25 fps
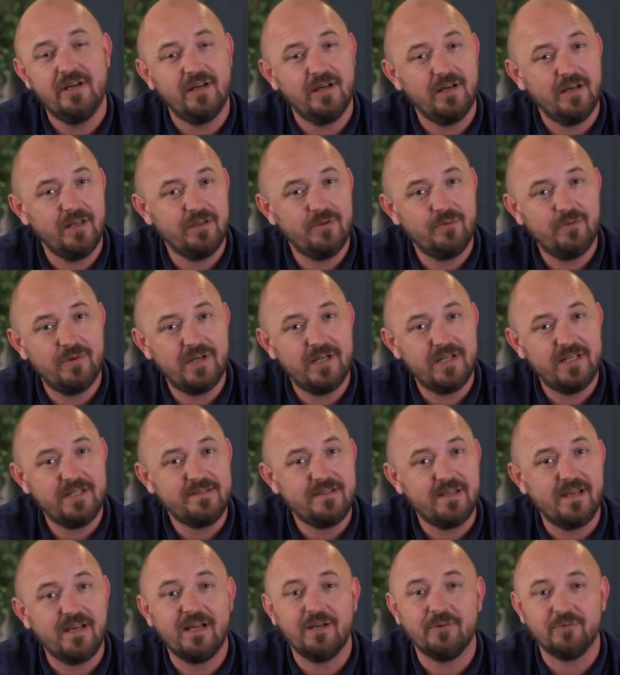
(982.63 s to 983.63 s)

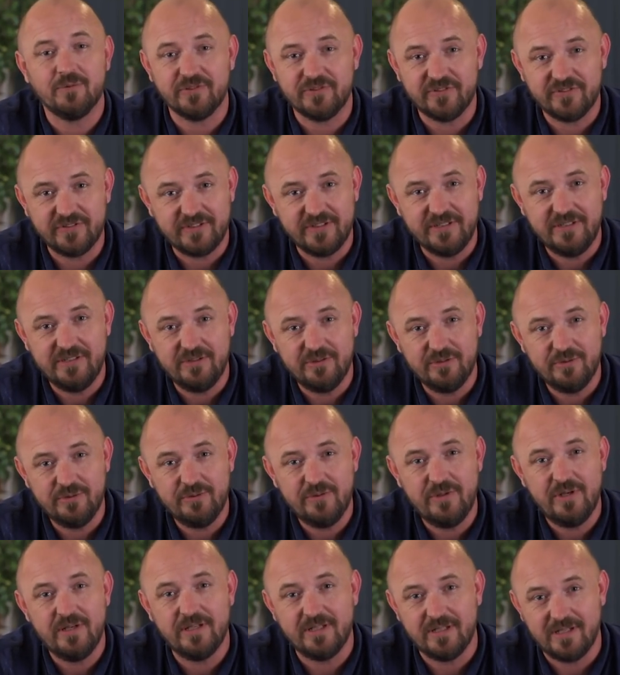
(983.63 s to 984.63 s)
Otherwise, I will see
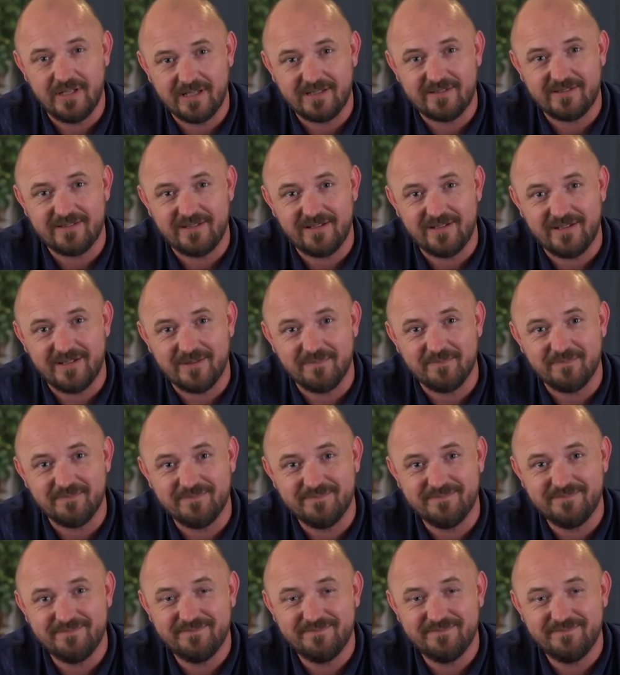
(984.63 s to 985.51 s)
you next time.